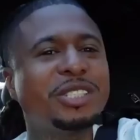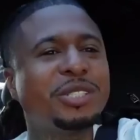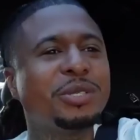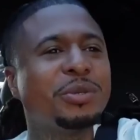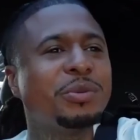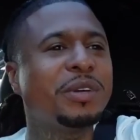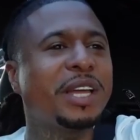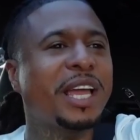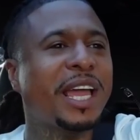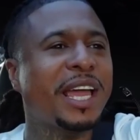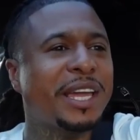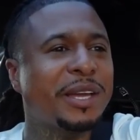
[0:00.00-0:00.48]

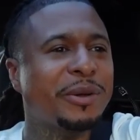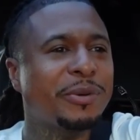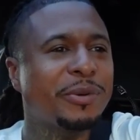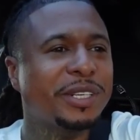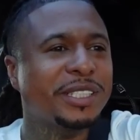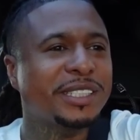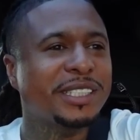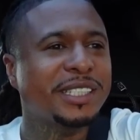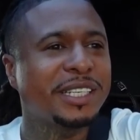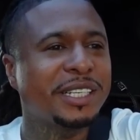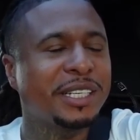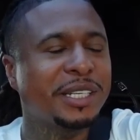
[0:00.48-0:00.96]
Two gang
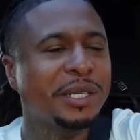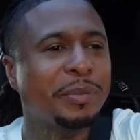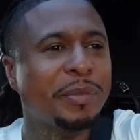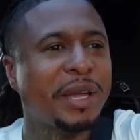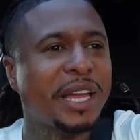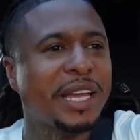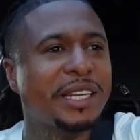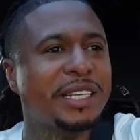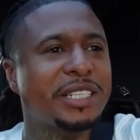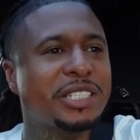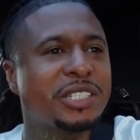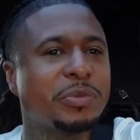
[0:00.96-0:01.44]
was good,
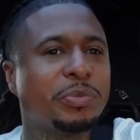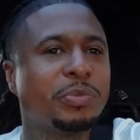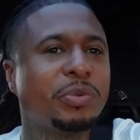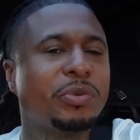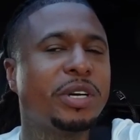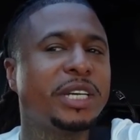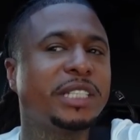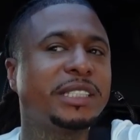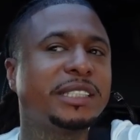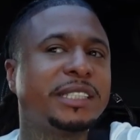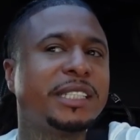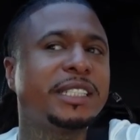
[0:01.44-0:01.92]
man. It's your
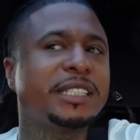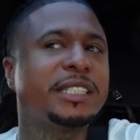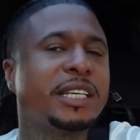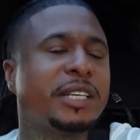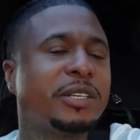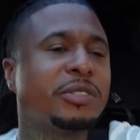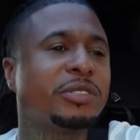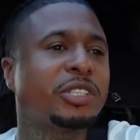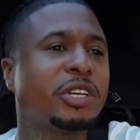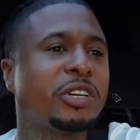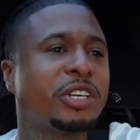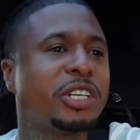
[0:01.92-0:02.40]
boy
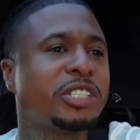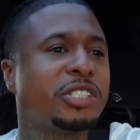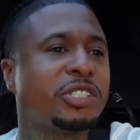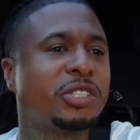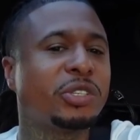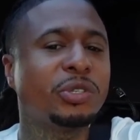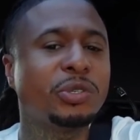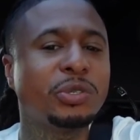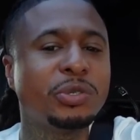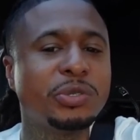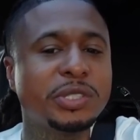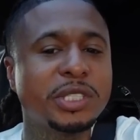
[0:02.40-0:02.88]
CJ on
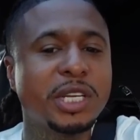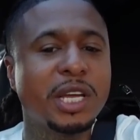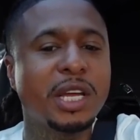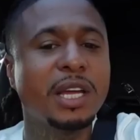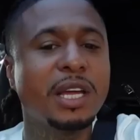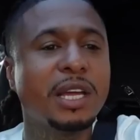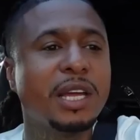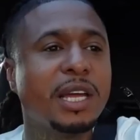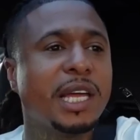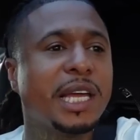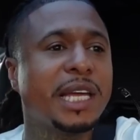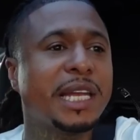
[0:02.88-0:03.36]
32s,
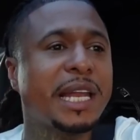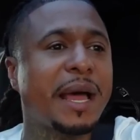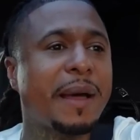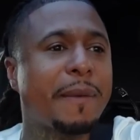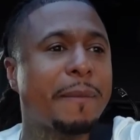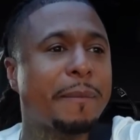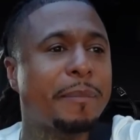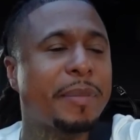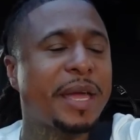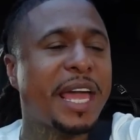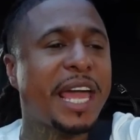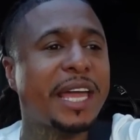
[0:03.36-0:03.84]
and
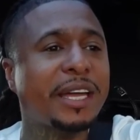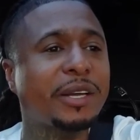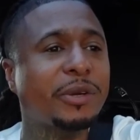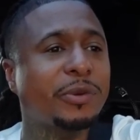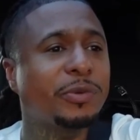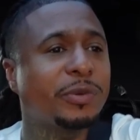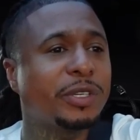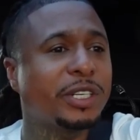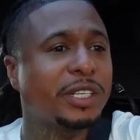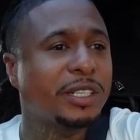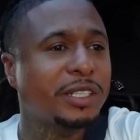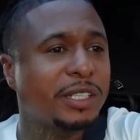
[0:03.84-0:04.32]
I'm back
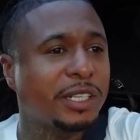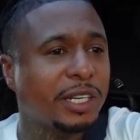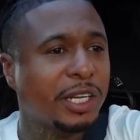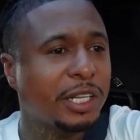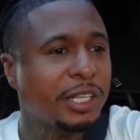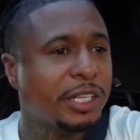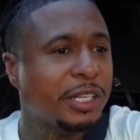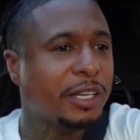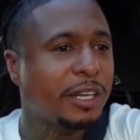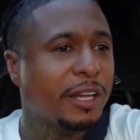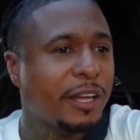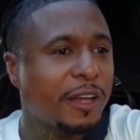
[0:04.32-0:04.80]

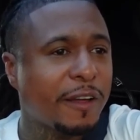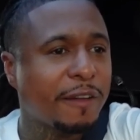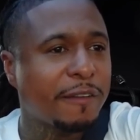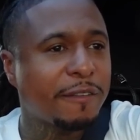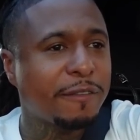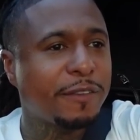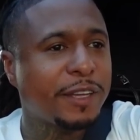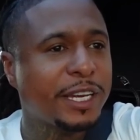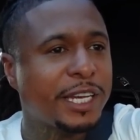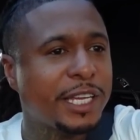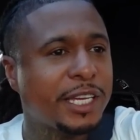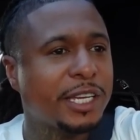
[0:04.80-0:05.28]
another
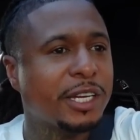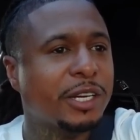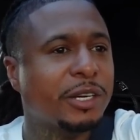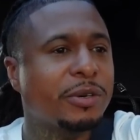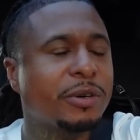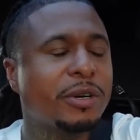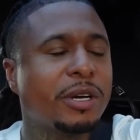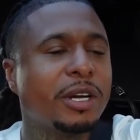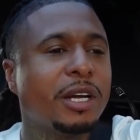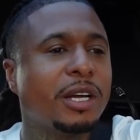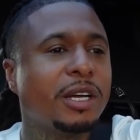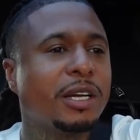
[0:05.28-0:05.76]

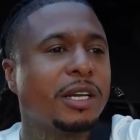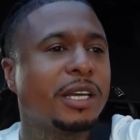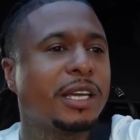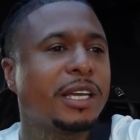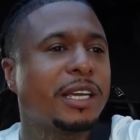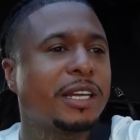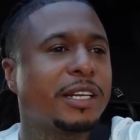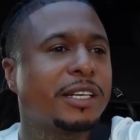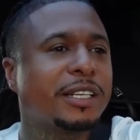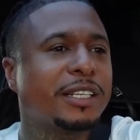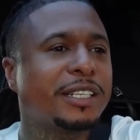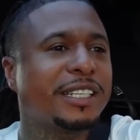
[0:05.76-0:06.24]
video.
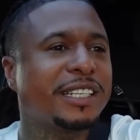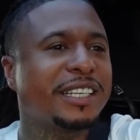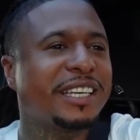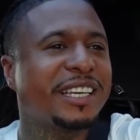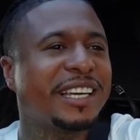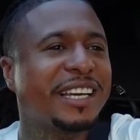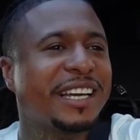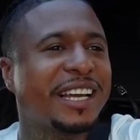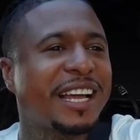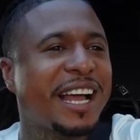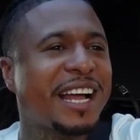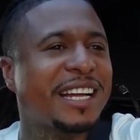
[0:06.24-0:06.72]
And uh,
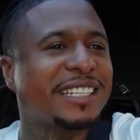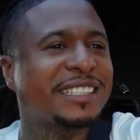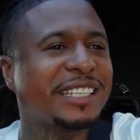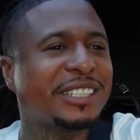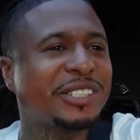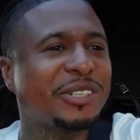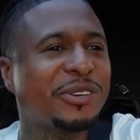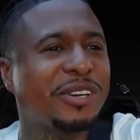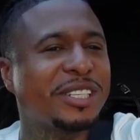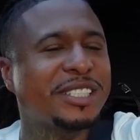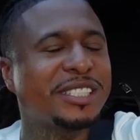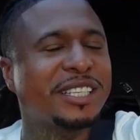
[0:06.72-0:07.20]
yeah, guys,
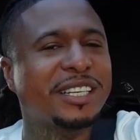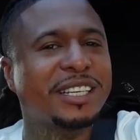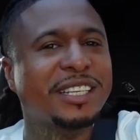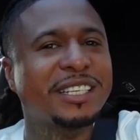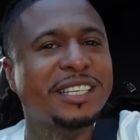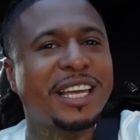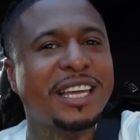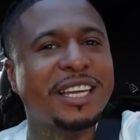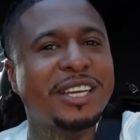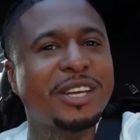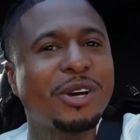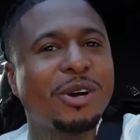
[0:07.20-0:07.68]
I know I took
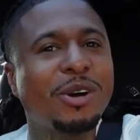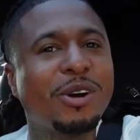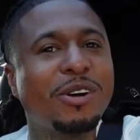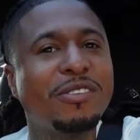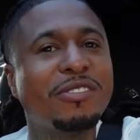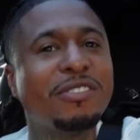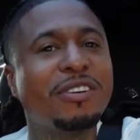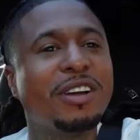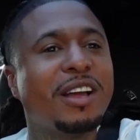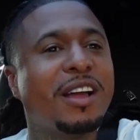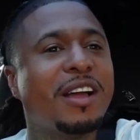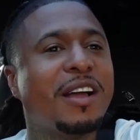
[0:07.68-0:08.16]
a day
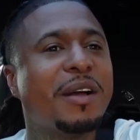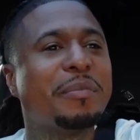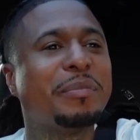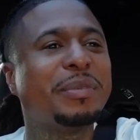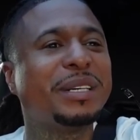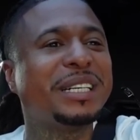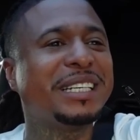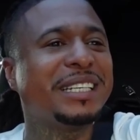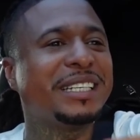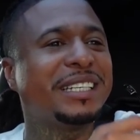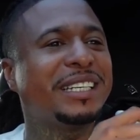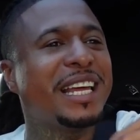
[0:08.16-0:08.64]
off,
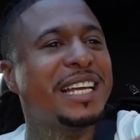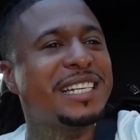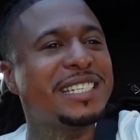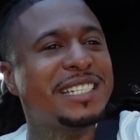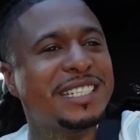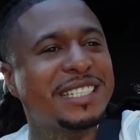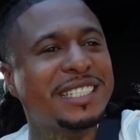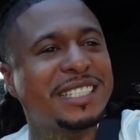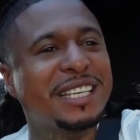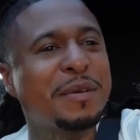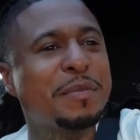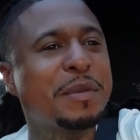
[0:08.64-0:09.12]
but that's
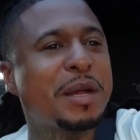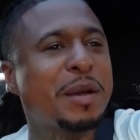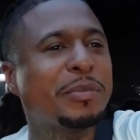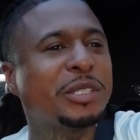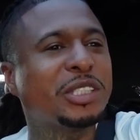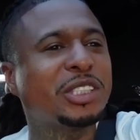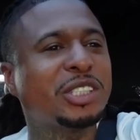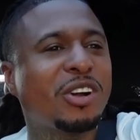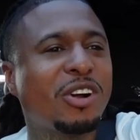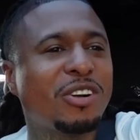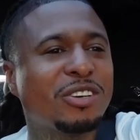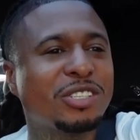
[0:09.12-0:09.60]
just something I'm
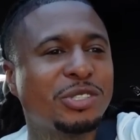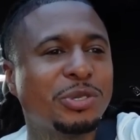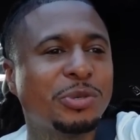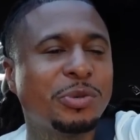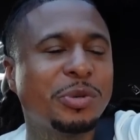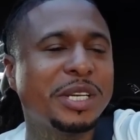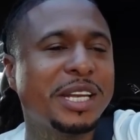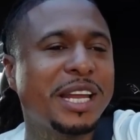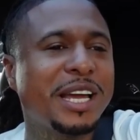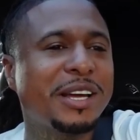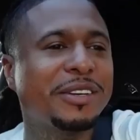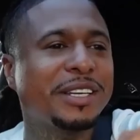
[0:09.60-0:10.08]
gonna start
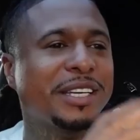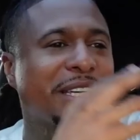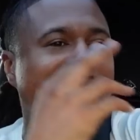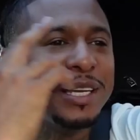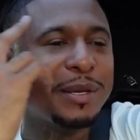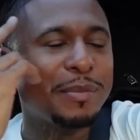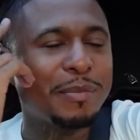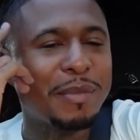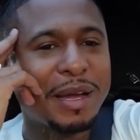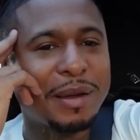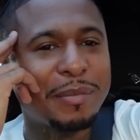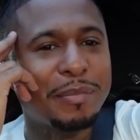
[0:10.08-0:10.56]
doing now to
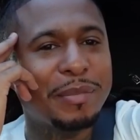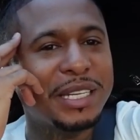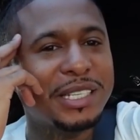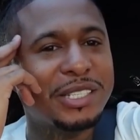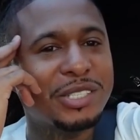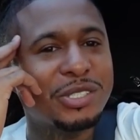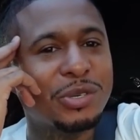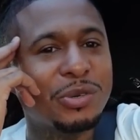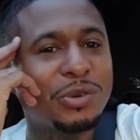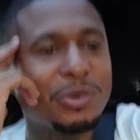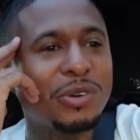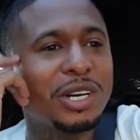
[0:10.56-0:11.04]
keep my
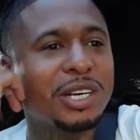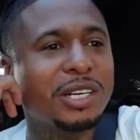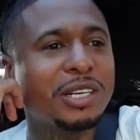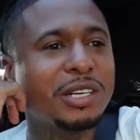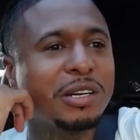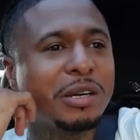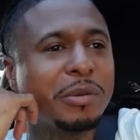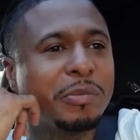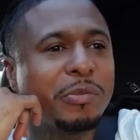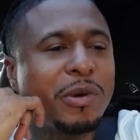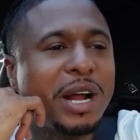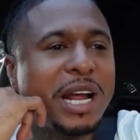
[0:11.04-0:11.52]
mental
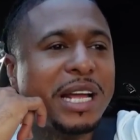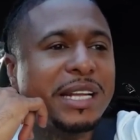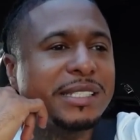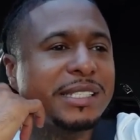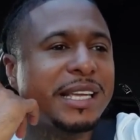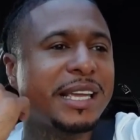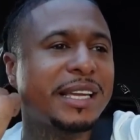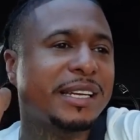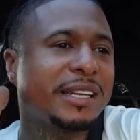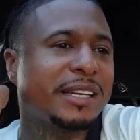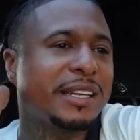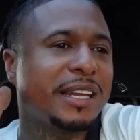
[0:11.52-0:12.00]
um, right.
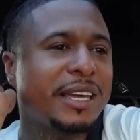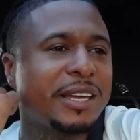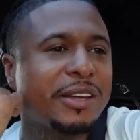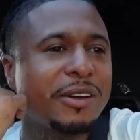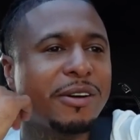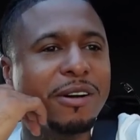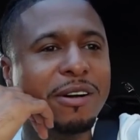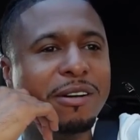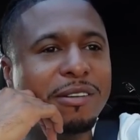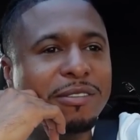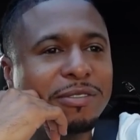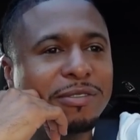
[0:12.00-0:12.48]
Taking a day
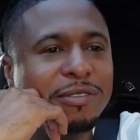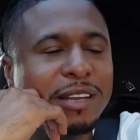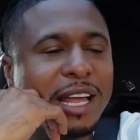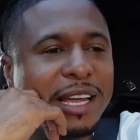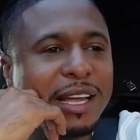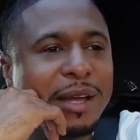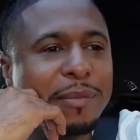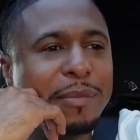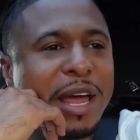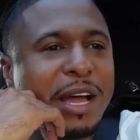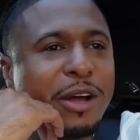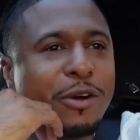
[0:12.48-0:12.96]
off,
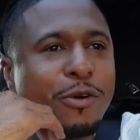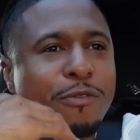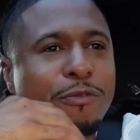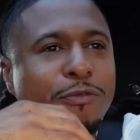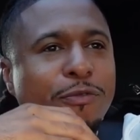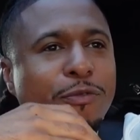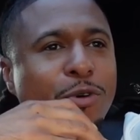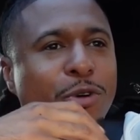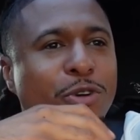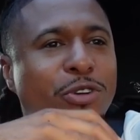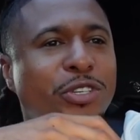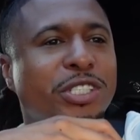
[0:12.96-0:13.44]
like I'm not
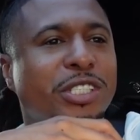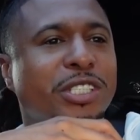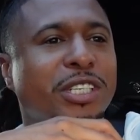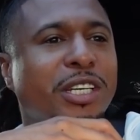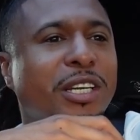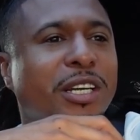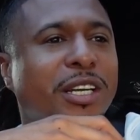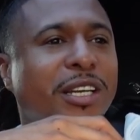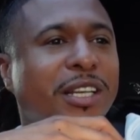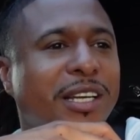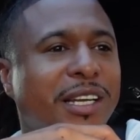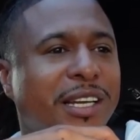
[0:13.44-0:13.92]
gonna force
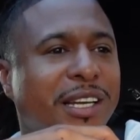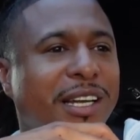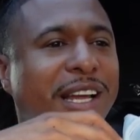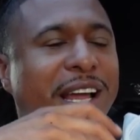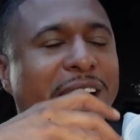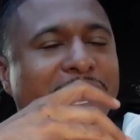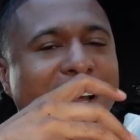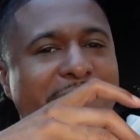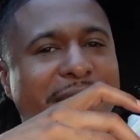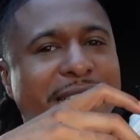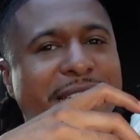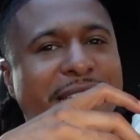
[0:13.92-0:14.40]

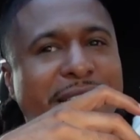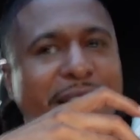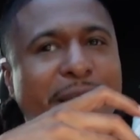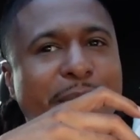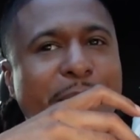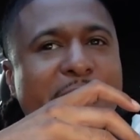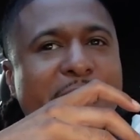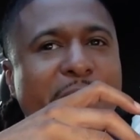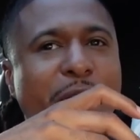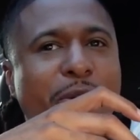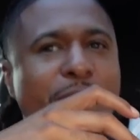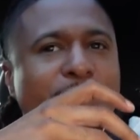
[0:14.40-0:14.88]
content.
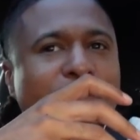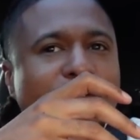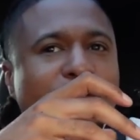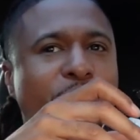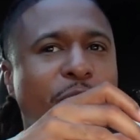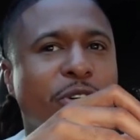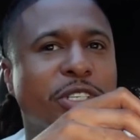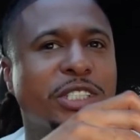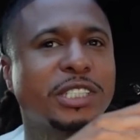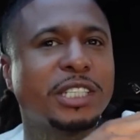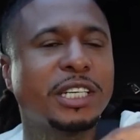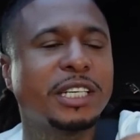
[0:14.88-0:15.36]
I'm not gonna
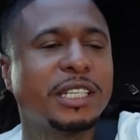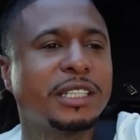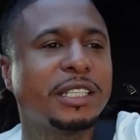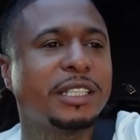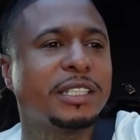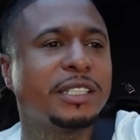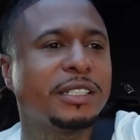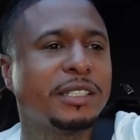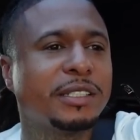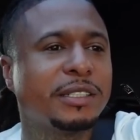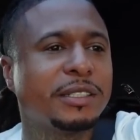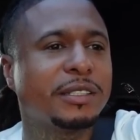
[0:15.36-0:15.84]
force
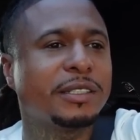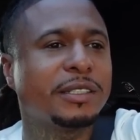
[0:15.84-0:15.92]
nothing.